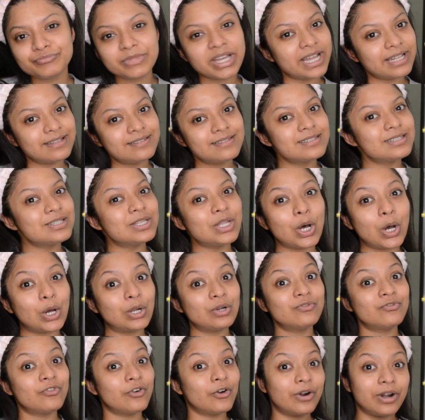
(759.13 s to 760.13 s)
it's
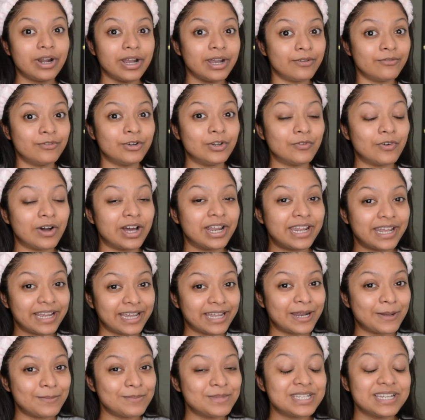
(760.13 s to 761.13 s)
not for everyone
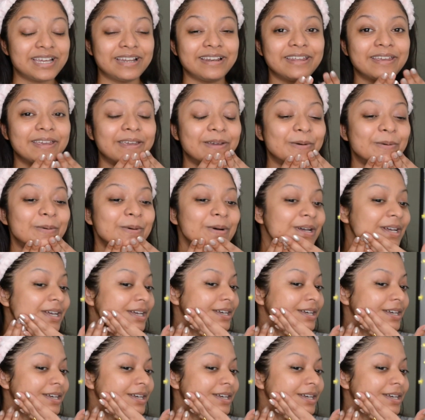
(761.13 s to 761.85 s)
again i'm telling you